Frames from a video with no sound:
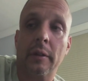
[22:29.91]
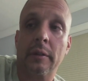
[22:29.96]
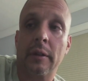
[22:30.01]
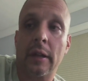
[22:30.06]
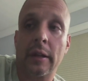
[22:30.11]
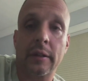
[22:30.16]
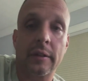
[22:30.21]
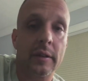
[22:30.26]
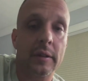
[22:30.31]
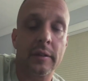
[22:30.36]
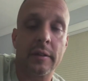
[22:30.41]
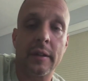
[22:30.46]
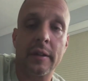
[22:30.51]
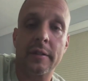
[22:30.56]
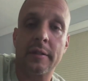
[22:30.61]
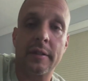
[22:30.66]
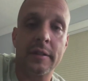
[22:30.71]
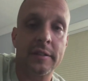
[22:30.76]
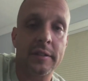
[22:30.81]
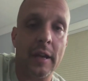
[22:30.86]
Like
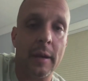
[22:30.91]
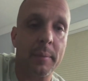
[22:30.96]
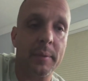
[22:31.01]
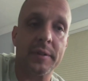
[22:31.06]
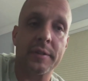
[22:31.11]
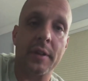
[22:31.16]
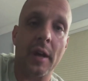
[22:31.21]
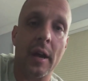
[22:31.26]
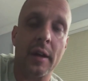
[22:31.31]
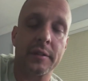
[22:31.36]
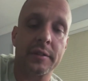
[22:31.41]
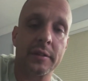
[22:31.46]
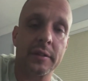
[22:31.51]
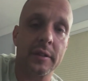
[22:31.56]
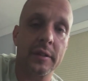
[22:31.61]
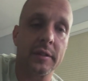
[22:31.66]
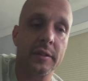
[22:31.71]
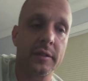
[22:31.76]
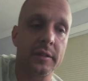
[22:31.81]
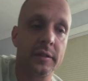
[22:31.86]
this type of sauce
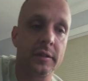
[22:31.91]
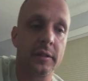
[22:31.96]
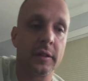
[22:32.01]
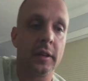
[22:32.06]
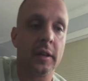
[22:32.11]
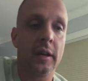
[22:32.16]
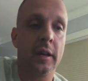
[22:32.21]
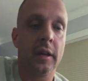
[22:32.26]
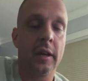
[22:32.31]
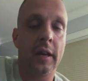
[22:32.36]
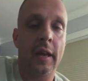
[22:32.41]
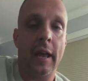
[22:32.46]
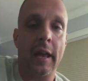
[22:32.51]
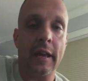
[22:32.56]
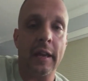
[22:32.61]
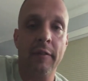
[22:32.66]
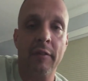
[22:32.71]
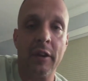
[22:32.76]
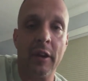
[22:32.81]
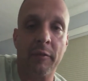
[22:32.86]
is,
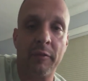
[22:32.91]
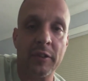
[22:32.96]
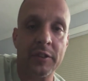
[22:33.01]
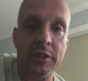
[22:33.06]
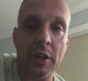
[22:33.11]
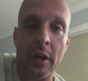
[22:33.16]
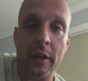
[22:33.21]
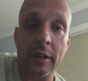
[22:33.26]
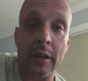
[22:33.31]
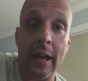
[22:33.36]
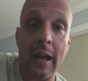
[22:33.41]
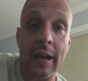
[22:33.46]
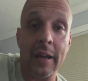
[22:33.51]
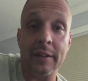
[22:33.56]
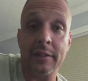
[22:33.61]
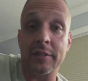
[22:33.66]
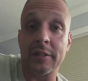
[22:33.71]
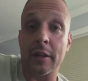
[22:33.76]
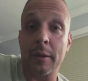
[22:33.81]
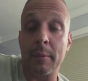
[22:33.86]
even if it's
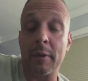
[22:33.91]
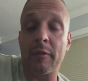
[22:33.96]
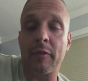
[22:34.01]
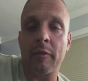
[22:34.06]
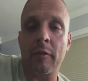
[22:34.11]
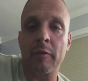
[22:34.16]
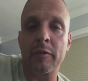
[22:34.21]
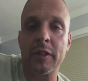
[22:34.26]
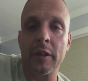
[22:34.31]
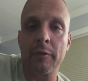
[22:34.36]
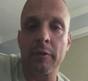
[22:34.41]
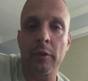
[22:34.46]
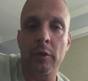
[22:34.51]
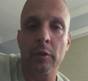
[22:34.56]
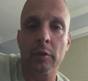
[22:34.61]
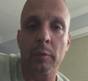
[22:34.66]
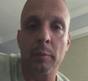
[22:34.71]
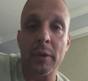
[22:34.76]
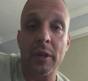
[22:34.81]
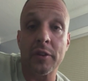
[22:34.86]
online, it's going to be
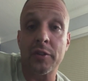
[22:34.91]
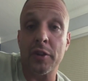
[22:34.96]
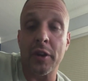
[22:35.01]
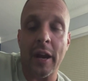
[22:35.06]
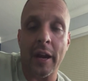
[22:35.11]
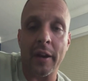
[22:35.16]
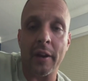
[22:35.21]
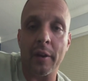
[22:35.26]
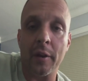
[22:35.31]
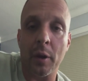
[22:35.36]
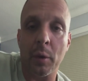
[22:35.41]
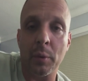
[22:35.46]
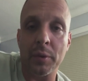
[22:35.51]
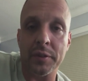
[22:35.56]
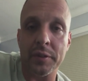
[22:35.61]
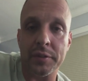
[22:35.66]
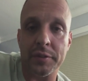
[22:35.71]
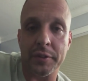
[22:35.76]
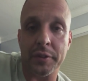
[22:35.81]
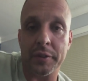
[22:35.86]
difficult because you're not going to know
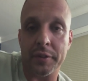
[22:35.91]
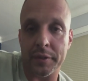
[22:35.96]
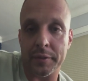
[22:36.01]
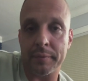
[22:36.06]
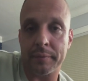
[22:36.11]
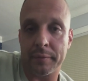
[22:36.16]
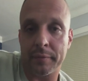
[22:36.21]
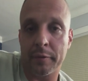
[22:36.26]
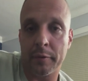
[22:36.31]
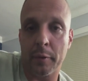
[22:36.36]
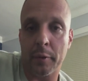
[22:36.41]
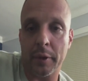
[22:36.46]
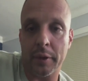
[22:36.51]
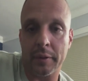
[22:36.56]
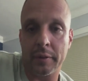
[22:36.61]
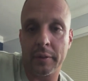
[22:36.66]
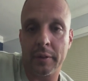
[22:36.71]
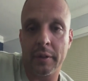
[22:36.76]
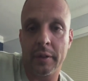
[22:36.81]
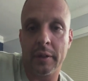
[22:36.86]
what to search
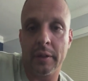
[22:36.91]
for.